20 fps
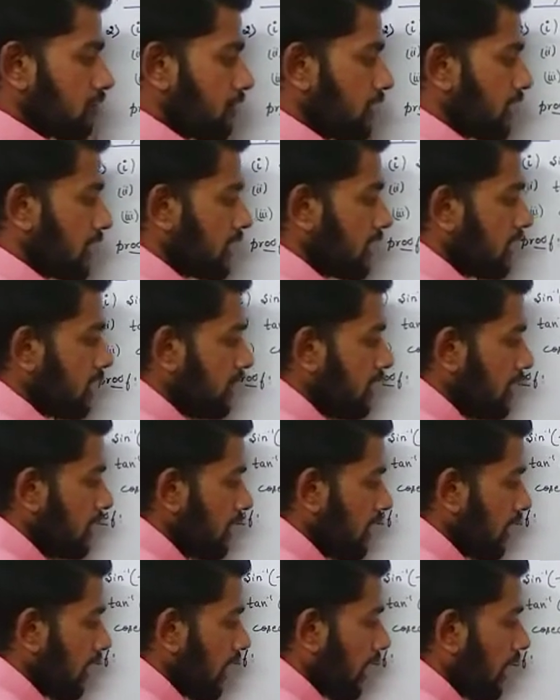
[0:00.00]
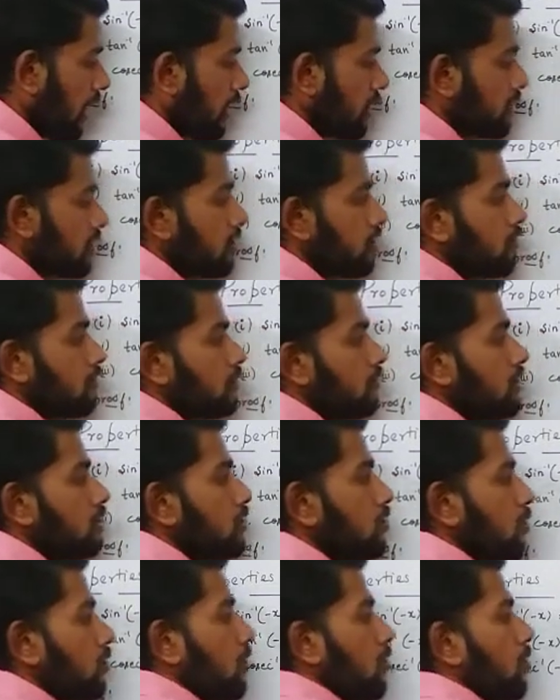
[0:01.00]
y, and we
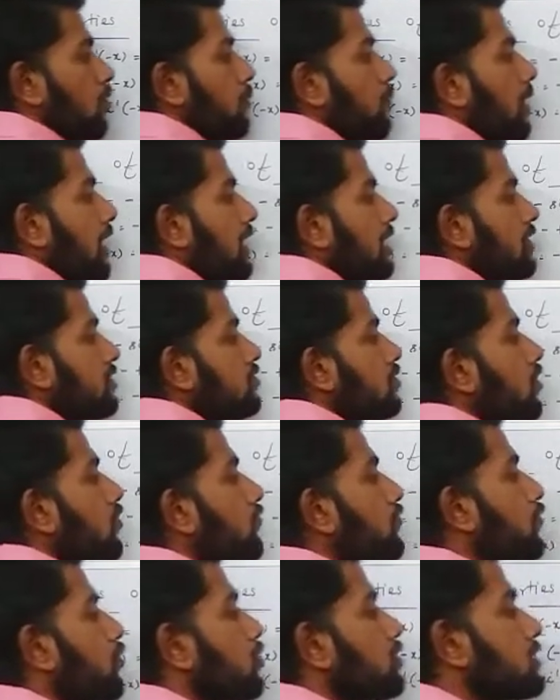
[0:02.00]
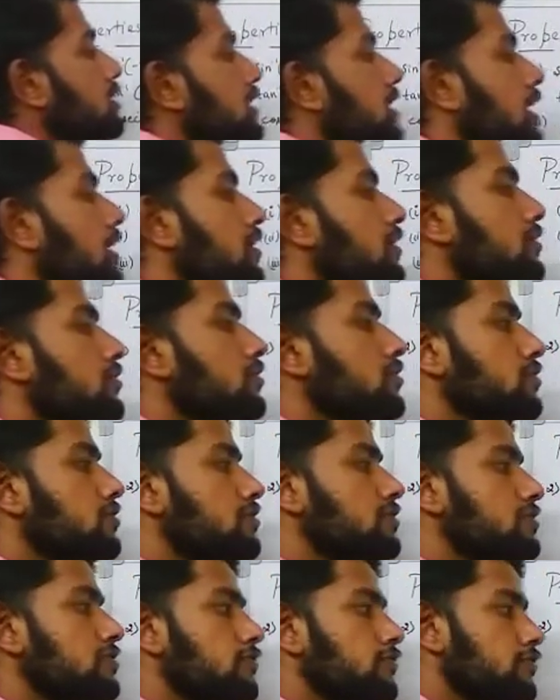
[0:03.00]
know minus of cosecant
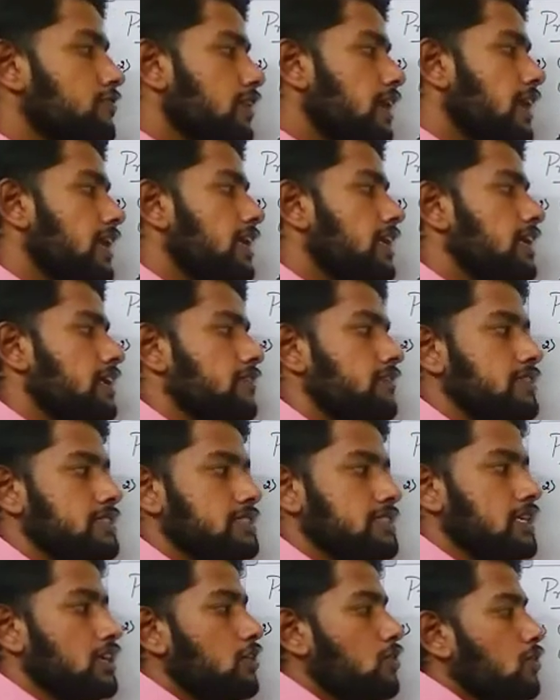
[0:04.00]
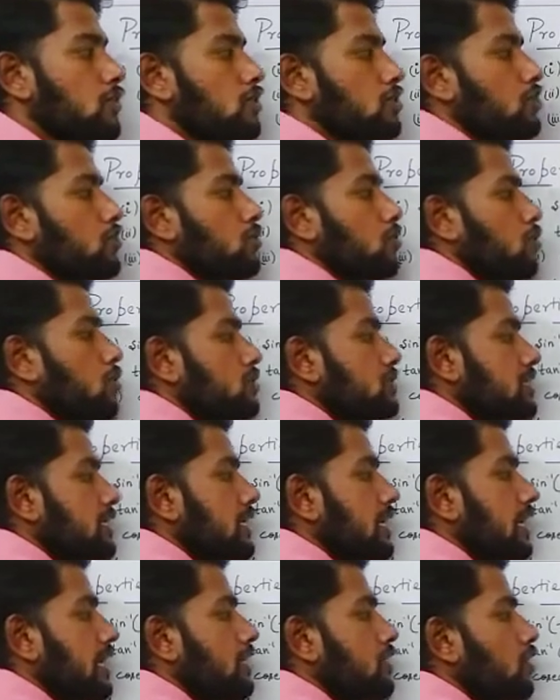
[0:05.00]
y is equal to
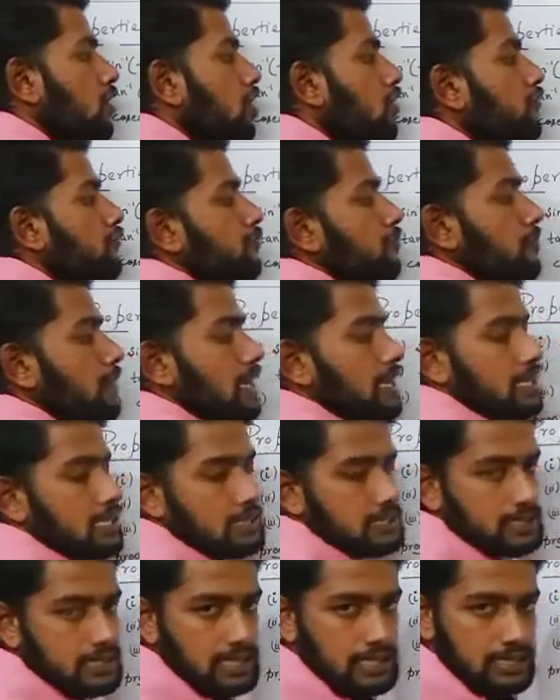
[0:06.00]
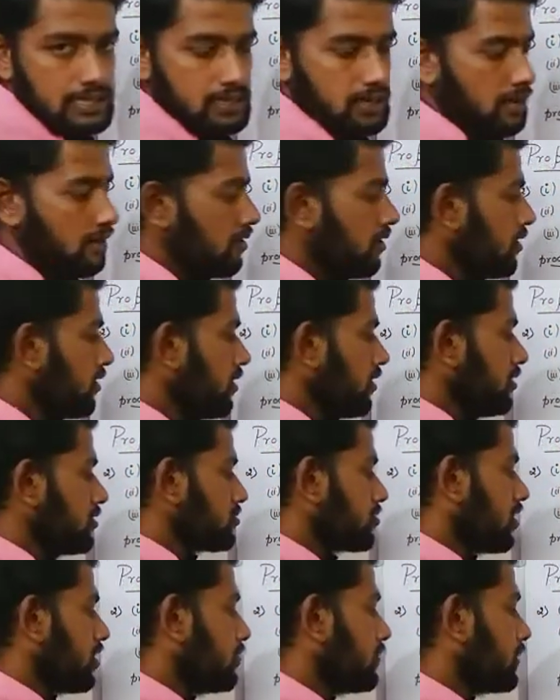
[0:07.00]
cosecant of minus theta.
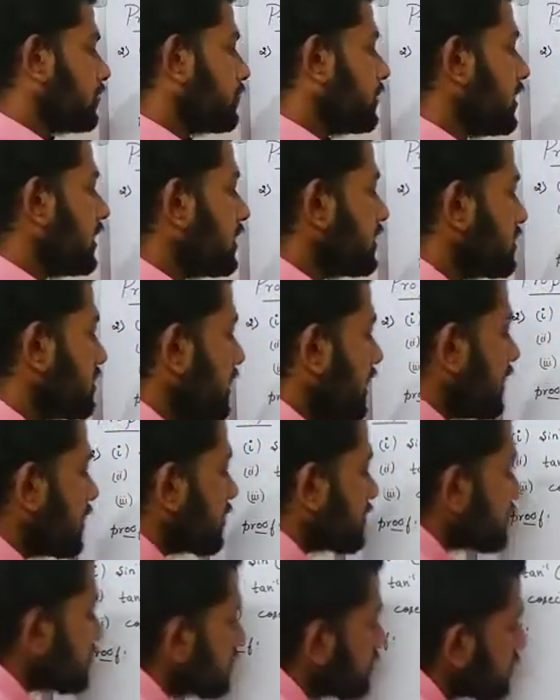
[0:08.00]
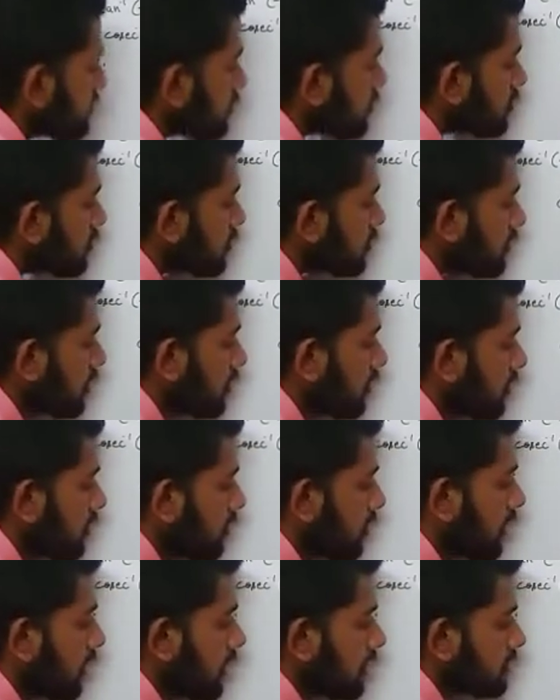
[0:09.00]
So I am applying that
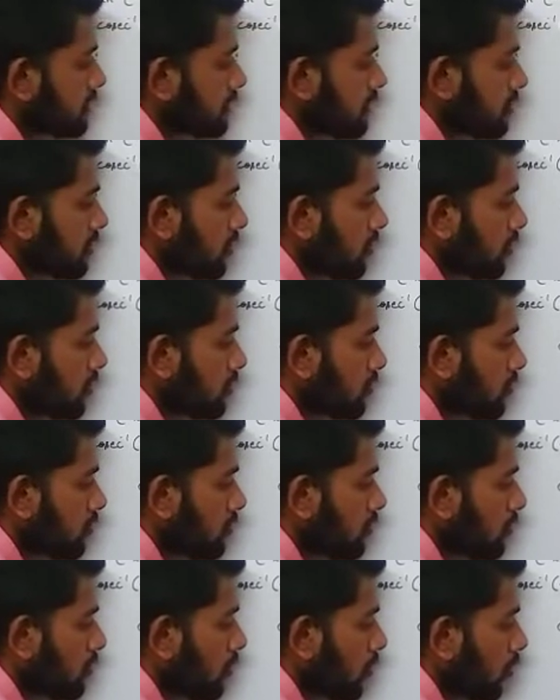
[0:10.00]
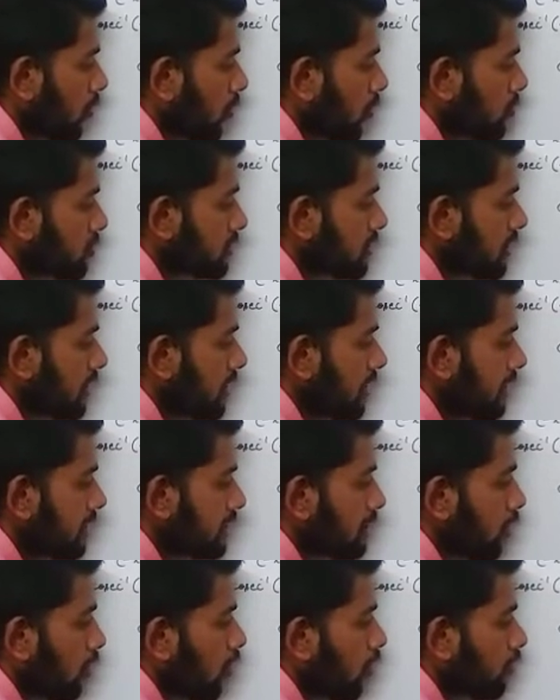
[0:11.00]
here. X is equal to
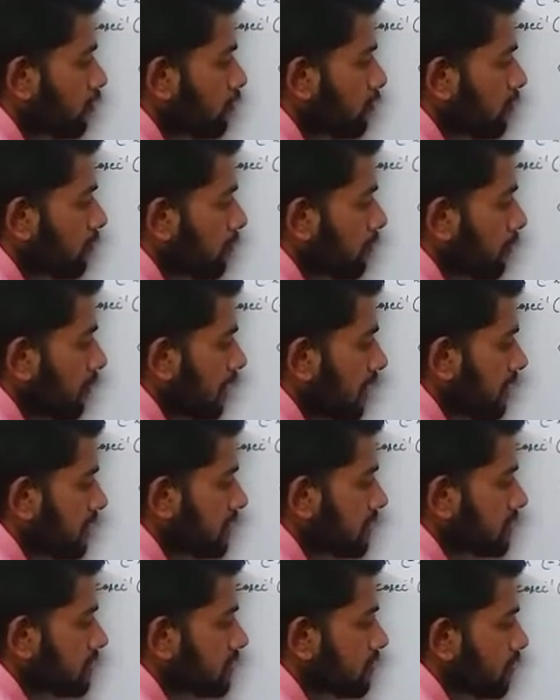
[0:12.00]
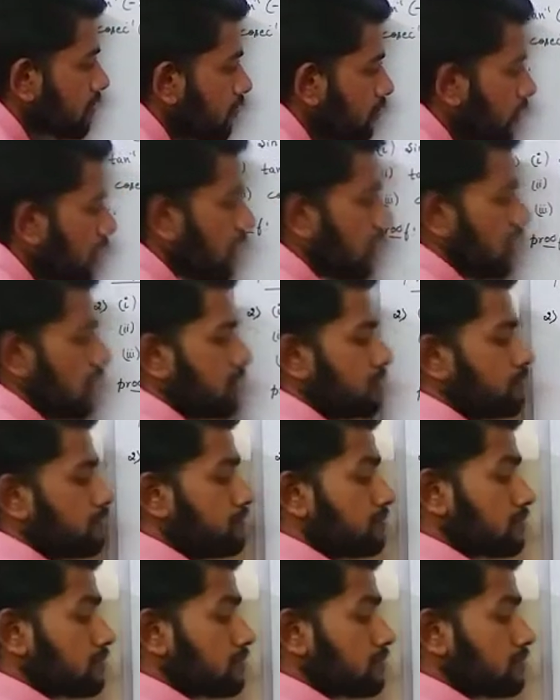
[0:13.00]
cosecant of minus y.